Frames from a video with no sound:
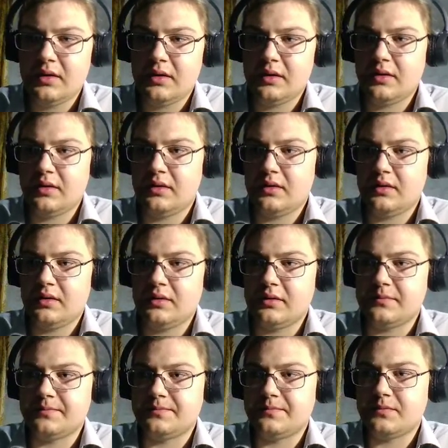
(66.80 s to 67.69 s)
Uh,
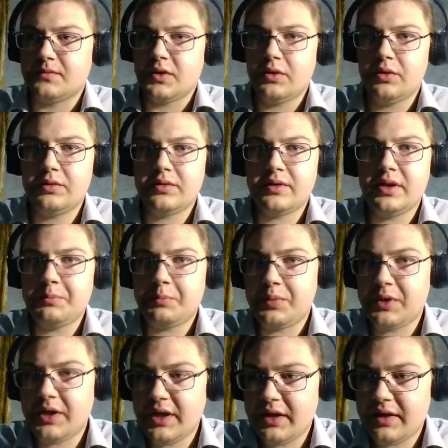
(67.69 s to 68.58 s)
Only
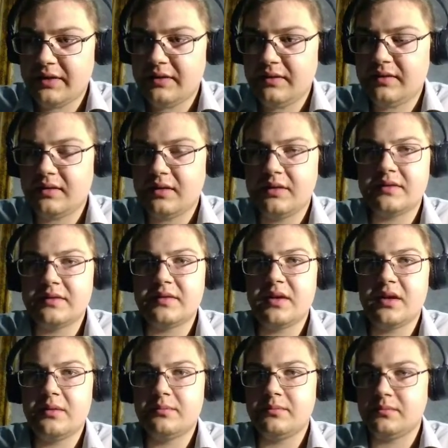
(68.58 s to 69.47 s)
plants and
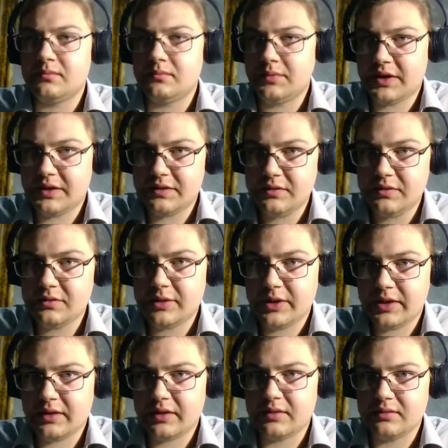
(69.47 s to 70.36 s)
some bacteria
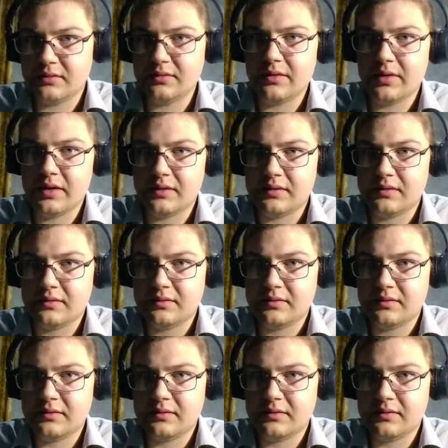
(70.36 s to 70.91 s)
can do that.